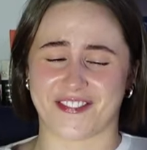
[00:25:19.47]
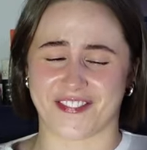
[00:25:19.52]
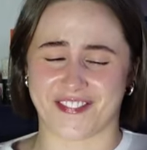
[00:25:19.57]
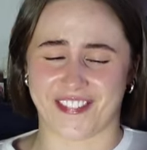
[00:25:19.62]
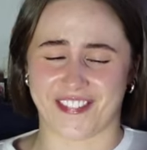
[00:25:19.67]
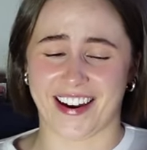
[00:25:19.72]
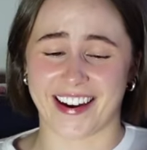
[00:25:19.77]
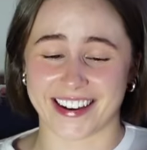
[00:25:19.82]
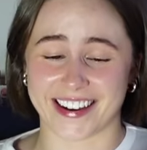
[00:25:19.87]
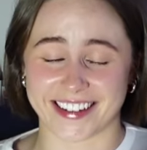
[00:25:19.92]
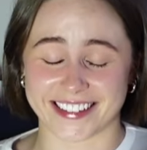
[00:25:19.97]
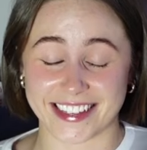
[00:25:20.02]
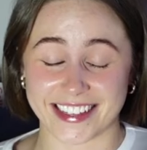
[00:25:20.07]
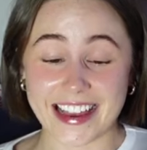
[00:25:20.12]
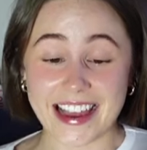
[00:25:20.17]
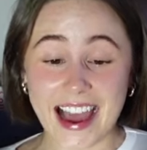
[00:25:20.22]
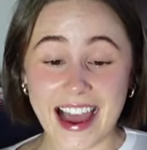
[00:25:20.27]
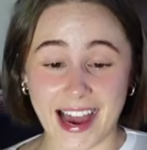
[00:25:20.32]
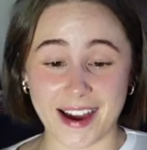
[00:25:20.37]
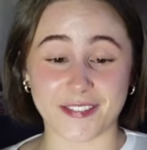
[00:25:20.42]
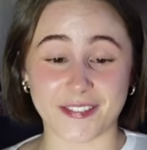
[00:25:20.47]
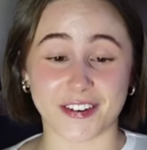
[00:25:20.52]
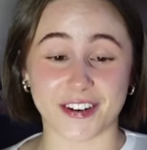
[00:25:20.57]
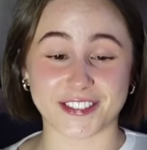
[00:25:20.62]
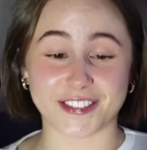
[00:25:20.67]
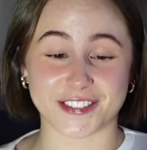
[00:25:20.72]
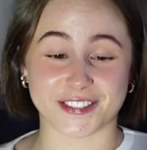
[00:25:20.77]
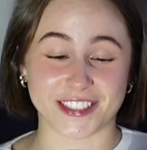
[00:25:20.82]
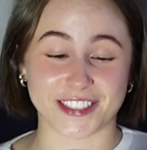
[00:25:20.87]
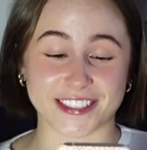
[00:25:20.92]
fired.
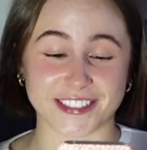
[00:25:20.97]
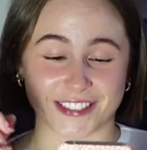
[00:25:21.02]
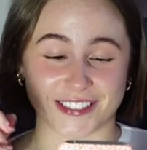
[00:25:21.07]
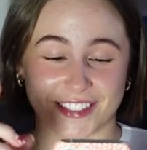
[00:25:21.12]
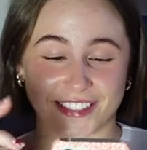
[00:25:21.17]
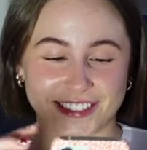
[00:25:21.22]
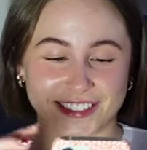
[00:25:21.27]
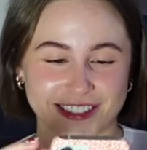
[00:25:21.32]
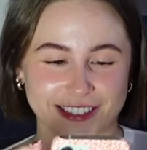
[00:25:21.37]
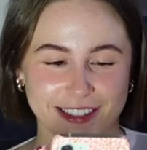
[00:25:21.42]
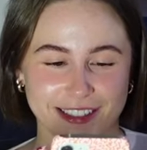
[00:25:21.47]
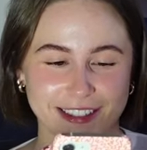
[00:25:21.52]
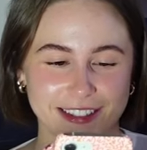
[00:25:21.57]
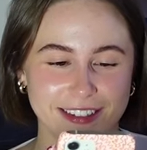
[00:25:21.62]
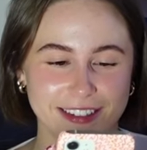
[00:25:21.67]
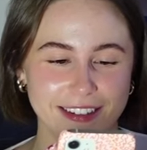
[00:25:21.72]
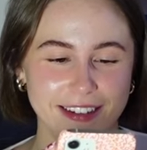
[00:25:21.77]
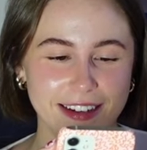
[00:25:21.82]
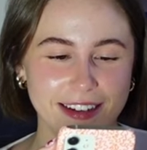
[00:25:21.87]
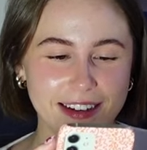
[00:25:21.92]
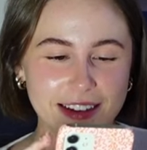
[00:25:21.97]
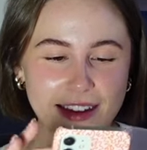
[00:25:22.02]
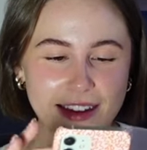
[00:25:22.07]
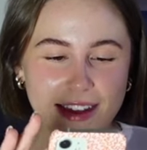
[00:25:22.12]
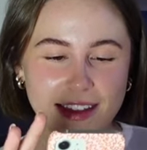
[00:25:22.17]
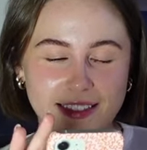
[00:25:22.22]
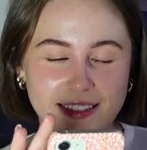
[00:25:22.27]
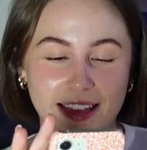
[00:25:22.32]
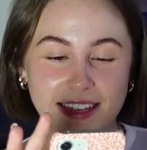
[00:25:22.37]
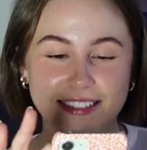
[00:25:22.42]
I've got screenshots too.
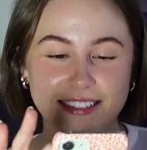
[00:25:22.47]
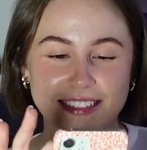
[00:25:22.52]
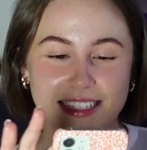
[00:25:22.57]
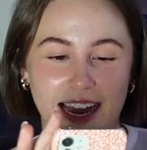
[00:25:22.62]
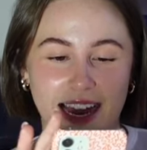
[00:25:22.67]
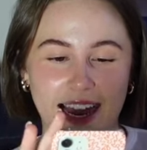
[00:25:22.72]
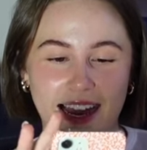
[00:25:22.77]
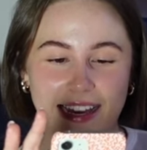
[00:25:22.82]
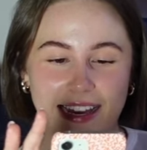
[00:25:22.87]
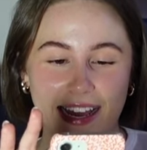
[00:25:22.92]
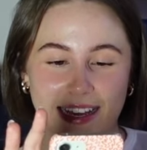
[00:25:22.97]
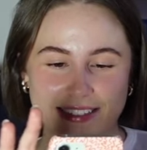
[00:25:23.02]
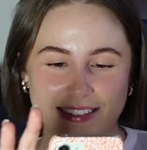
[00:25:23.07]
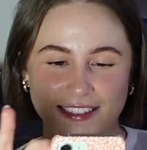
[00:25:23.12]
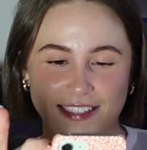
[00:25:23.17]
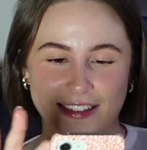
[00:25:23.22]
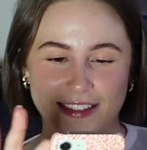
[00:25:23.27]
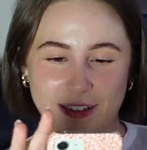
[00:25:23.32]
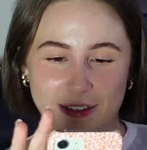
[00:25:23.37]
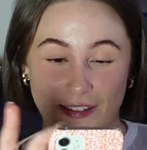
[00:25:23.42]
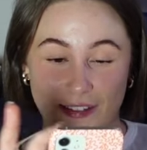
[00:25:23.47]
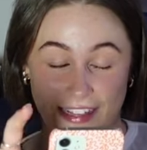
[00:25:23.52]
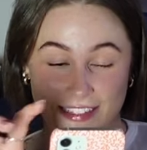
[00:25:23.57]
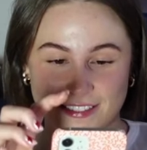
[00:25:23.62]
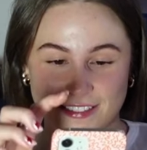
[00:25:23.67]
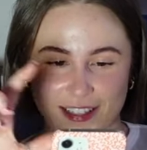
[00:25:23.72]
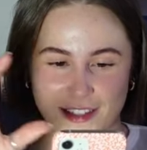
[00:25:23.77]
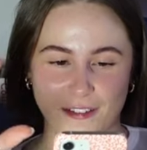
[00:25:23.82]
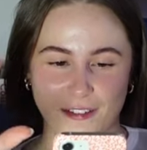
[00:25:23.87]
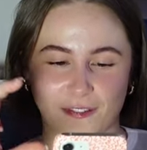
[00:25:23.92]
This guy
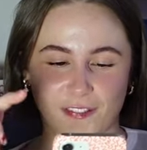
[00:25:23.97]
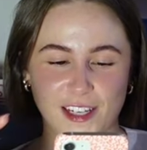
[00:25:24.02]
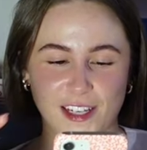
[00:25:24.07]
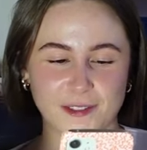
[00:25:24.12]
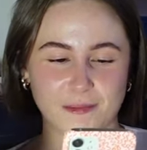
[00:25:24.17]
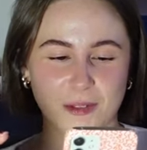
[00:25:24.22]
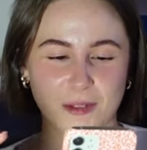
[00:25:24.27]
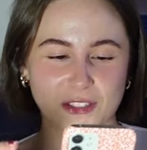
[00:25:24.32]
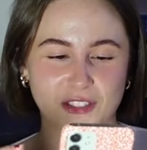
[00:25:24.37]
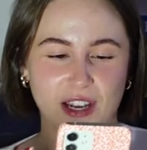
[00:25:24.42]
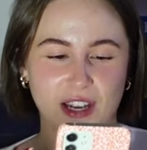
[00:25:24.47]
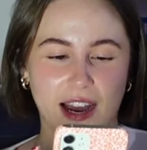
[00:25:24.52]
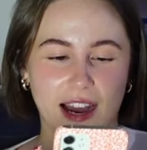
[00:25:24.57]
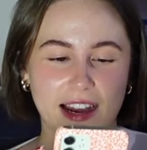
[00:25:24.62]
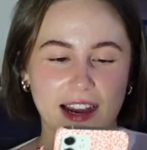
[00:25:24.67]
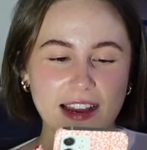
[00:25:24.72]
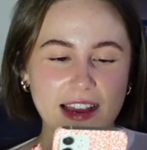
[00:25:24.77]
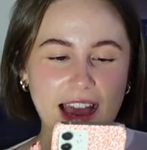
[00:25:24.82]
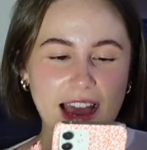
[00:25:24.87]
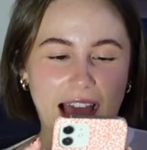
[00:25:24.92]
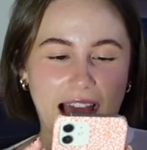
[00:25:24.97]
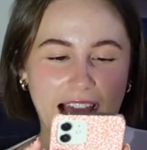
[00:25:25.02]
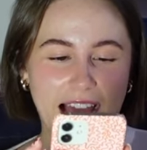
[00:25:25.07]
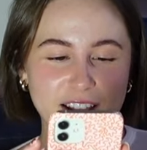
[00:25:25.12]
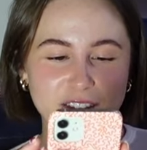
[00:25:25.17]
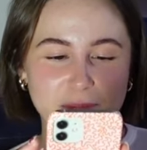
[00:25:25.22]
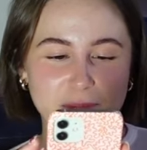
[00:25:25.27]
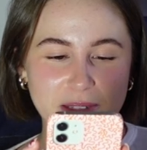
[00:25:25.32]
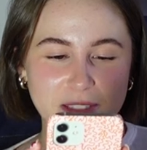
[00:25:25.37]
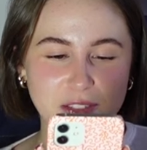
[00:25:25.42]
into the Facebook chat.
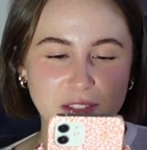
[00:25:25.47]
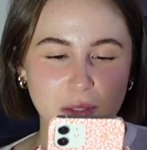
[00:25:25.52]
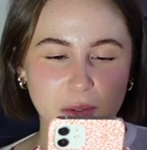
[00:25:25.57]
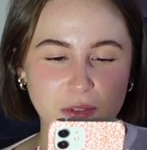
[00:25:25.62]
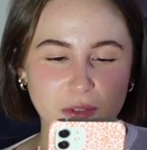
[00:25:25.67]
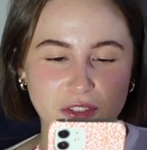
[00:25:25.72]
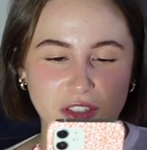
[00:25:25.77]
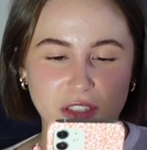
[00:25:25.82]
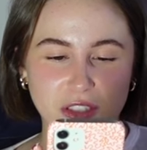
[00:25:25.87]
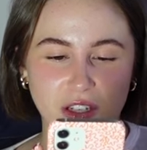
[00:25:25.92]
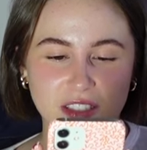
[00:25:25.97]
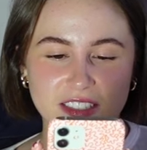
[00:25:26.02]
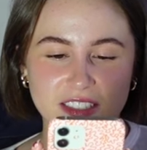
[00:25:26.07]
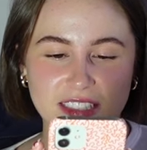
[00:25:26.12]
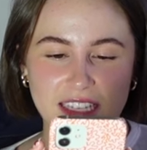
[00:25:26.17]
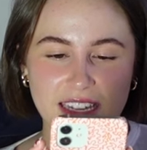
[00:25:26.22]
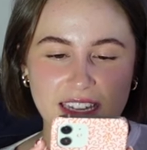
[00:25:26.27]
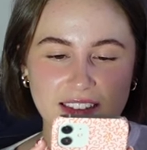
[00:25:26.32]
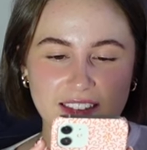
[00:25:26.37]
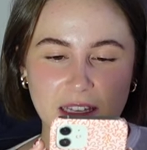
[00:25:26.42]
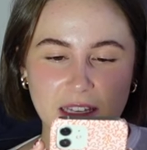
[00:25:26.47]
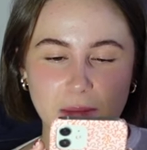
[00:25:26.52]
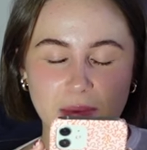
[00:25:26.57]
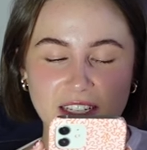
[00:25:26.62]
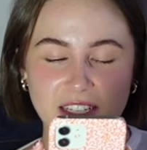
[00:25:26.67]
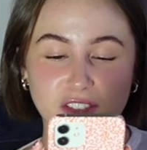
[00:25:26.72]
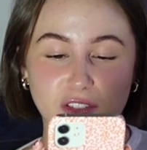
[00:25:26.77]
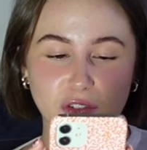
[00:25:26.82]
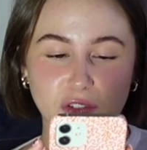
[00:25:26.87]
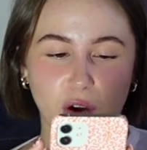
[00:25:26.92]
I've been told to not say anything,
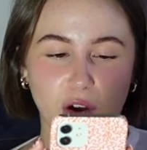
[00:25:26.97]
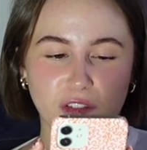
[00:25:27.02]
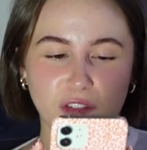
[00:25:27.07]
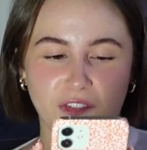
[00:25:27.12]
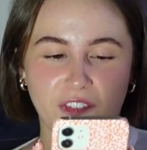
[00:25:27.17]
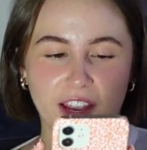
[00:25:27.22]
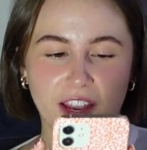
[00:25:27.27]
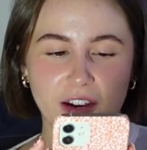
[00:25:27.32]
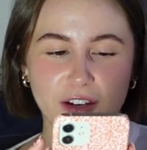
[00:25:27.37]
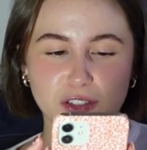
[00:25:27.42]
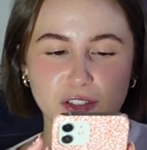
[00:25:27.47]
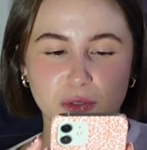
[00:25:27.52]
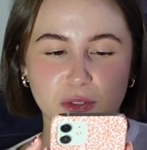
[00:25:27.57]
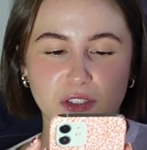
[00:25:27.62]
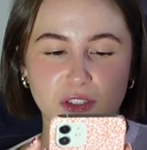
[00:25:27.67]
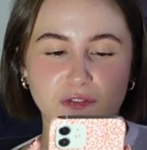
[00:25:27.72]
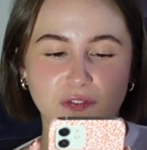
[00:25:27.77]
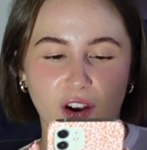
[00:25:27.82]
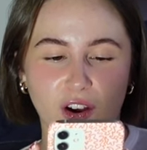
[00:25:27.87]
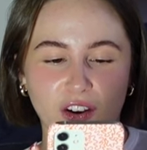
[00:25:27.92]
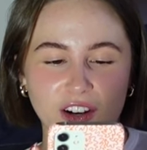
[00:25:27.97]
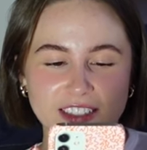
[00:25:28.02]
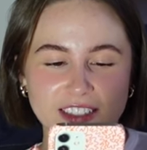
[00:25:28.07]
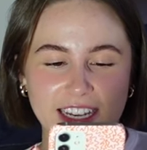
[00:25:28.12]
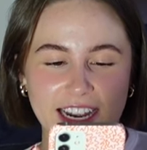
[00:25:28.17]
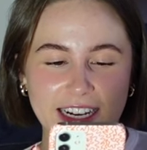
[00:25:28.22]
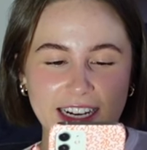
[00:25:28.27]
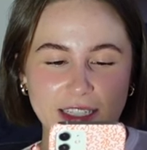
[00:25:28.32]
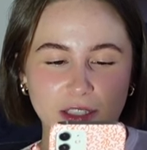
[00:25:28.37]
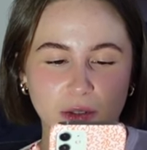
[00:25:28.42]
but it's not fair. So as far as
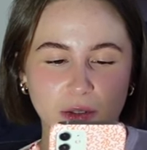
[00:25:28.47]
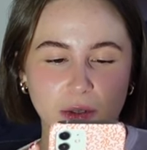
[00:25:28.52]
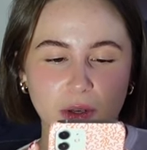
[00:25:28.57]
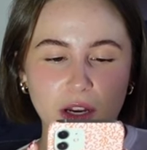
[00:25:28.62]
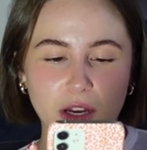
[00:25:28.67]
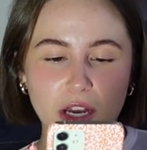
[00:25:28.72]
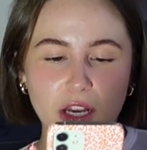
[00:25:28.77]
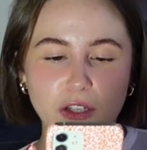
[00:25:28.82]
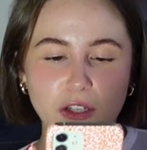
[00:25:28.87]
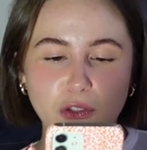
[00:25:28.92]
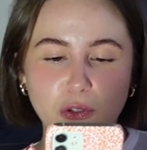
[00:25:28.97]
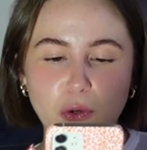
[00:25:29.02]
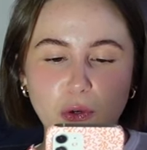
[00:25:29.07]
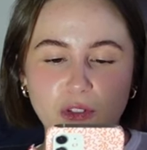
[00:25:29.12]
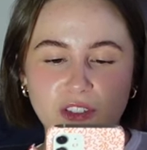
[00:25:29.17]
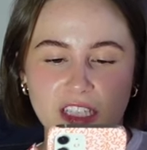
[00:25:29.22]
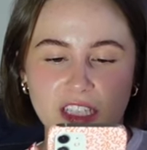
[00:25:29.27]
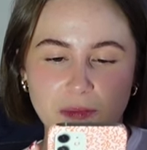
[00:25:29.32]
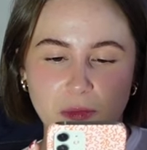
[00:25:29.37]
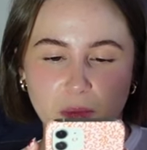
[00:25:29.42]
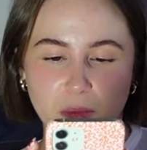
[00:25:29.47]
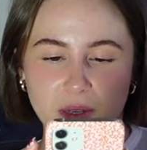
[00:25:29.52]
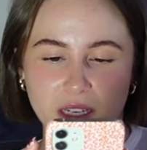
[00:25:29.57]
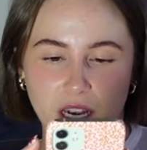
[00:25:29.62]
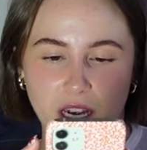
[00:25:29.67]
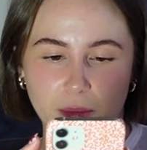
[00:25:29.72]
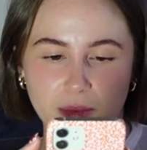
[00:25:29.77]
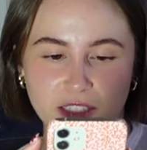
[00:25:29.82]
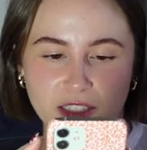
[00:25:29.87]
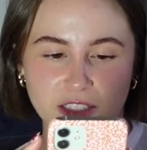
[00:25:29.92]
I know, new team will be
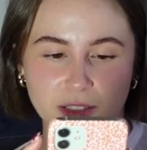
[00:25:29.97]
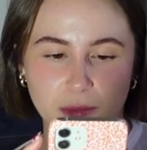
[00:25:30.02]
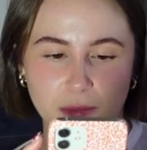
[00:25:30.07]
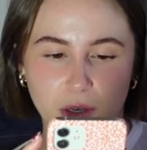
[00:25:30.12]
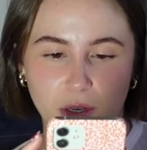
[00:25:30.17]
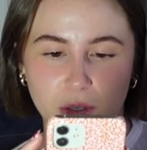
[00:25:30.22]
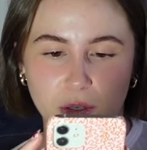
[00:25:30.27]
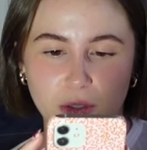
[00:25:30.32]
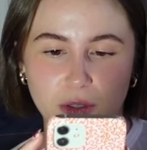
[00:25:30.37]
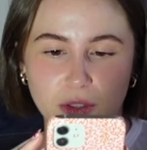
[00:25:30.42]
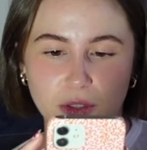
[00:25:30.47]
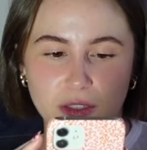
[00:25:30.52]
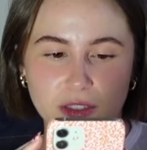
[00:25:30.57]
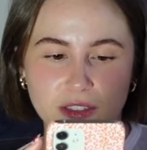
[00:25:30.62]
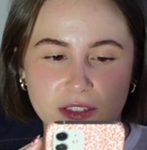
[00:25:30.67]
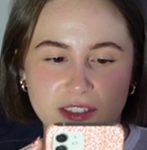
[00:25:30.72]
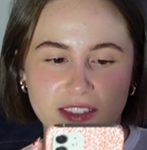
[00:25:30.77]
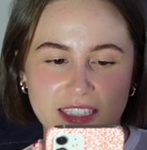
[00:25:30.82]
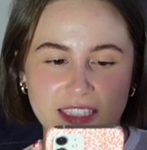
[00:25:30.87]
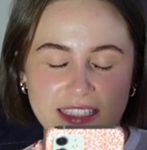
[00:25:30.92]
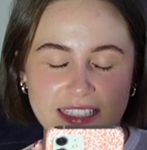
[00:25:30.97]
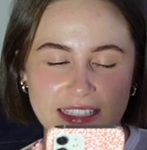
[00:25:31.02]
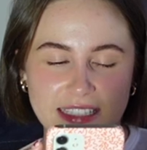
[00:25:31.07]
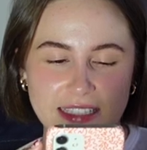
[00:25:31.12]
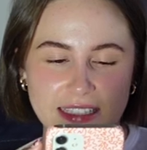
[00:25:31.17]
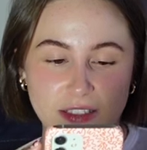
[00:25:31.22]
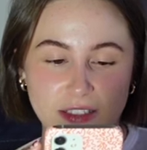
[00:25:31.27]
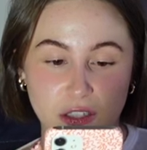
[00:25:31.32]
coming tomorrow to